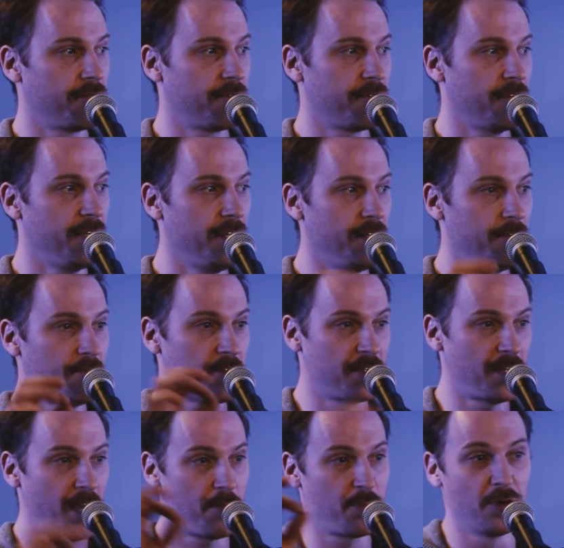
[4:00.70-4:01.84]
3
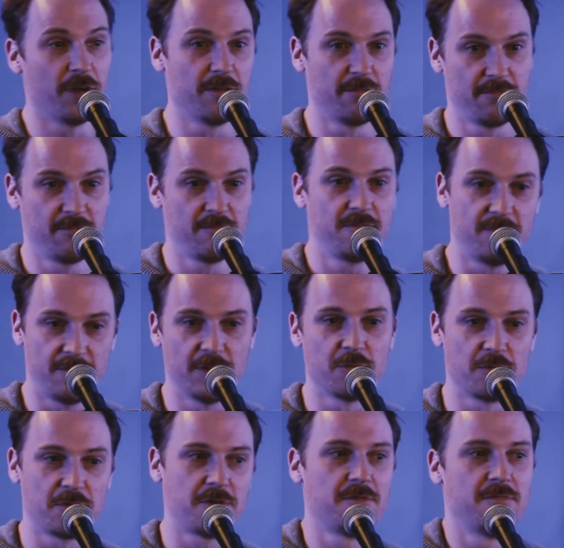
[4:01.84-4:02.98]
separate
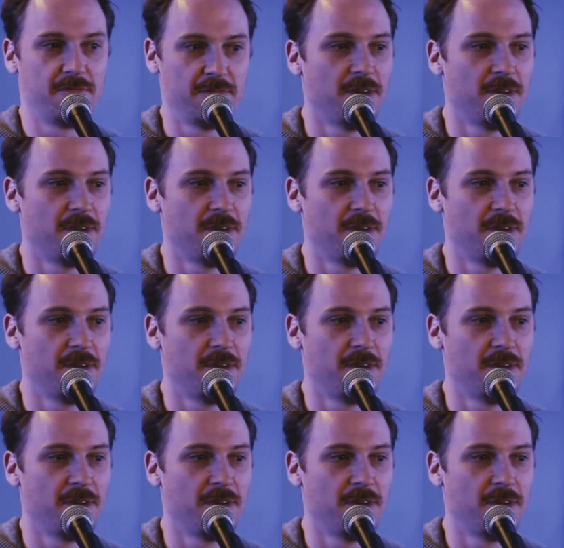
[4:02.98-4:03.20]
notes.